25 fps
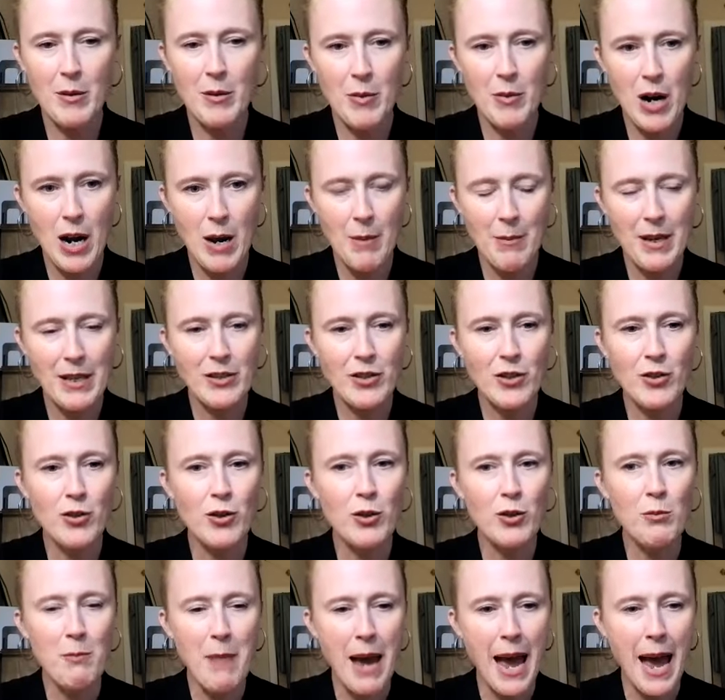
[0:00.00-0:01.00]
primates? You
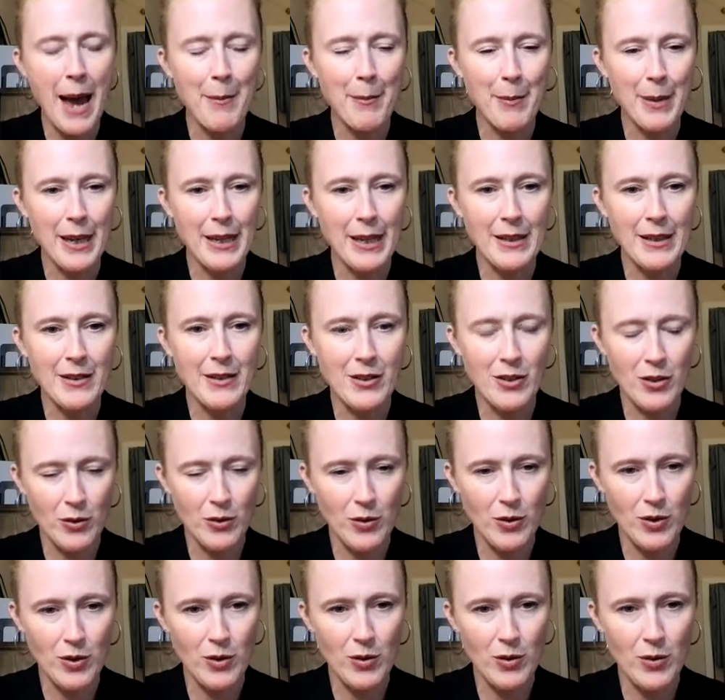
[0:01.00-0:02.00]
do map it,
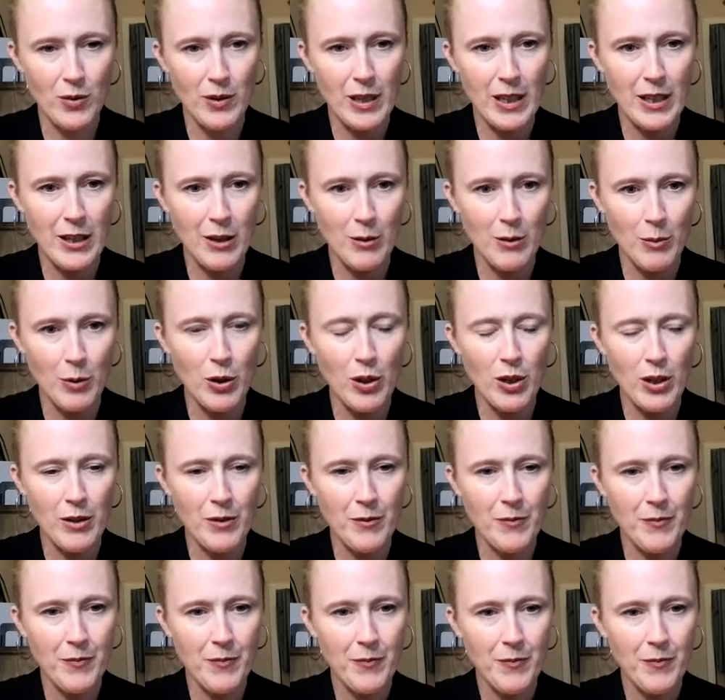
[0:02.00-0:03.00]
don't you, in the book?